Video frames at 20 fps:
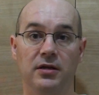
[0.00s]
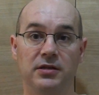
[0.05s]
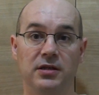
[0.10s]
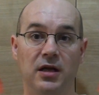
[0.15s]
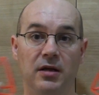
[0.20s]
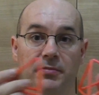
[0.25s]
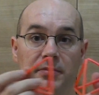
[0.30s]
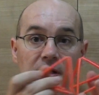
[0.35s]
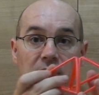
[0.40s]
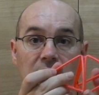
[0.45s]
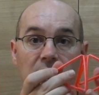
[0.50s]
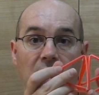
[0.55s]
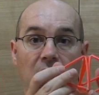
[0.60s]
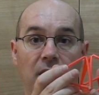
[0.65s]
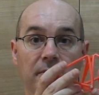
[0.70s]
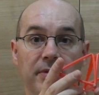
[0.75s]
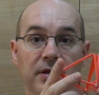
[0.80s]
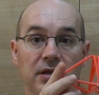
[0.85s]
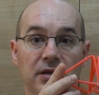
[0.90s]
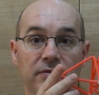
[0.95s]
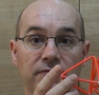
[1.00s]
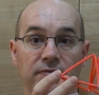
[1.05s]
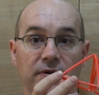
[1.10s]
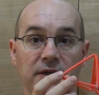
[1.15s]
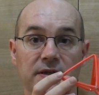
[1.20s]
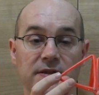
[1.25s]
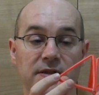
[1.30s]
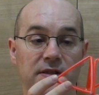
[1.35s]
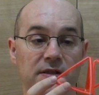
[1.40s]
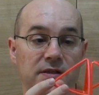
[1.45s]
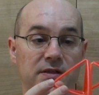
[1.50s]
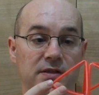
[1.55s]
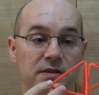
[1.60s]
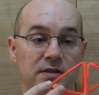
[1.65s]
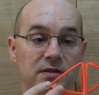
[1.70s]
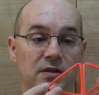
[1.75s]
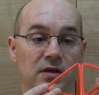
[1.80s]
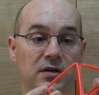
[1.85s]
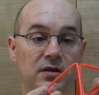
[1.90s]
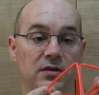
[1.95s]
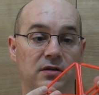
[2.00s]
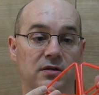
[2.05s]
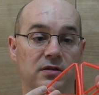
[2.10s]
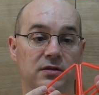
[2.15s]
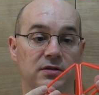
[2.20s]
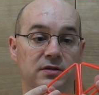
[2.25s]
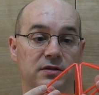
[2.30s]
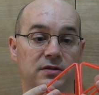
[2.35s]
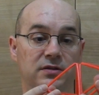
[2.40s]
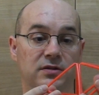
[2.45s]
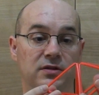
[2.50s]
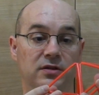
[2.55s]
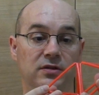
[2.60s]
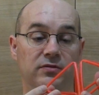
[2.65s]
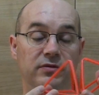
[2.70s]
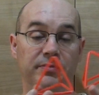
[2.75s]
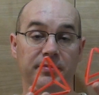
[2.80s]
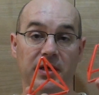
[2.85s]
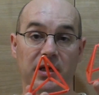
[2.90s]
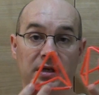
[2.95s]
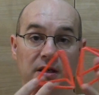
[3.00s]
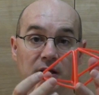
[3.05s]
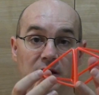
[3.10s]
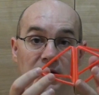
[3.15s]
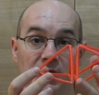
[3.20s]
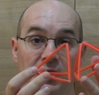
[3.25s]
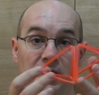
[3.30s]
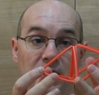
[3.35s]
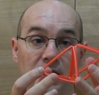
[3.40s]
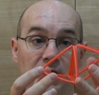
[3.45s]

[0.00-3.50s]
tell me how many faces does the remaining